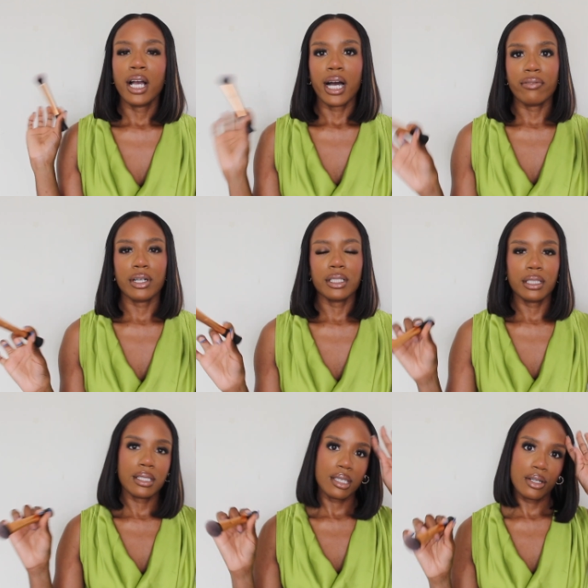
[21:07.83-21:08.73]
I've heard
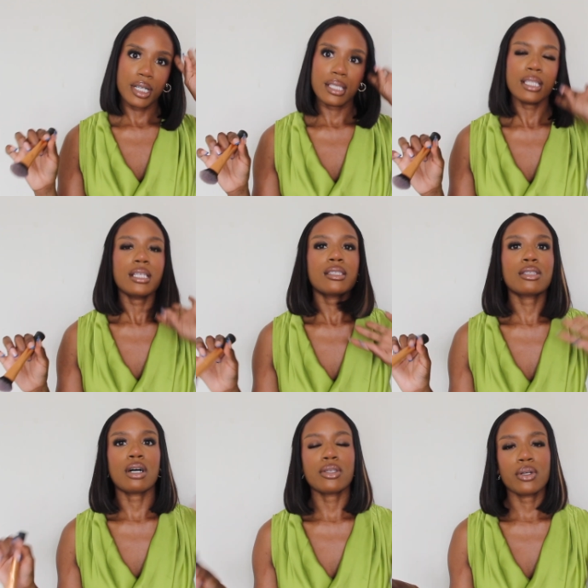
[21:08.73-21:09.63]
the secret to this is
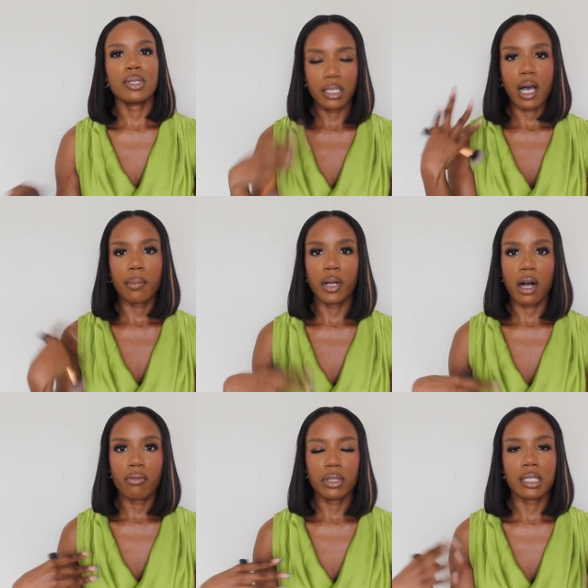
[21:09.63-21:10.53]
also to top it
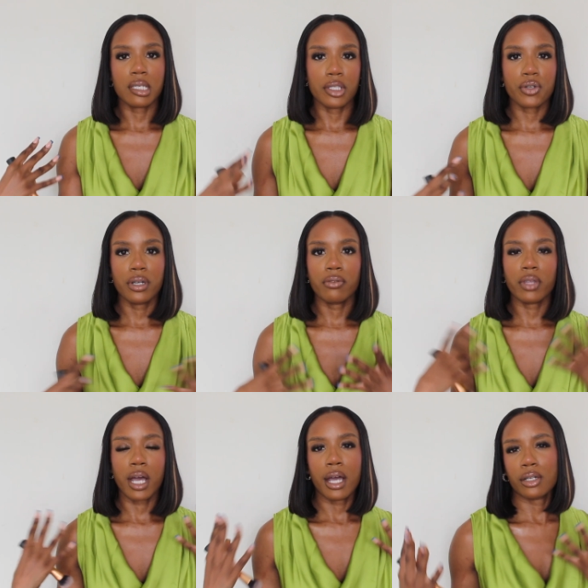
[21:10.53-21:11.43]
off with a sunscreen for
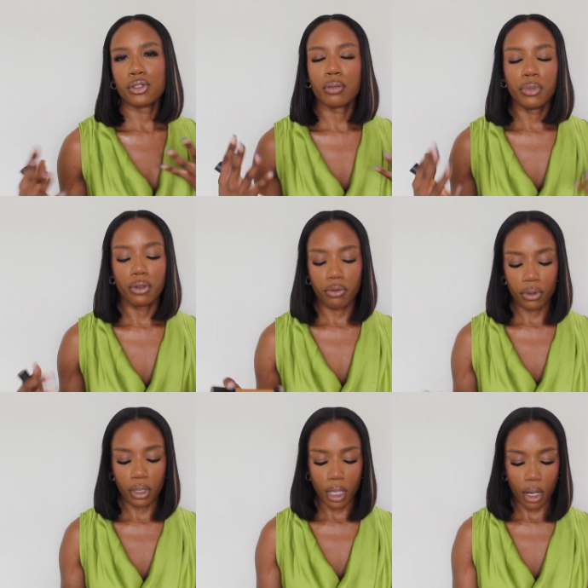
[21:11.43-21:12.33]
that extra beautiful
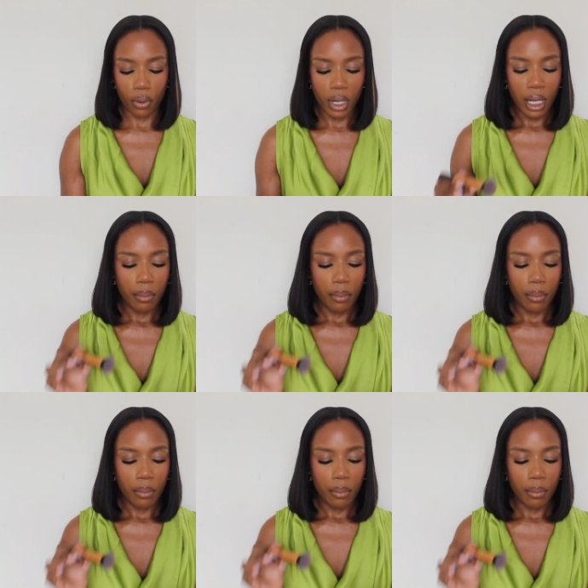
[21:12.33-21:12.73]
glow.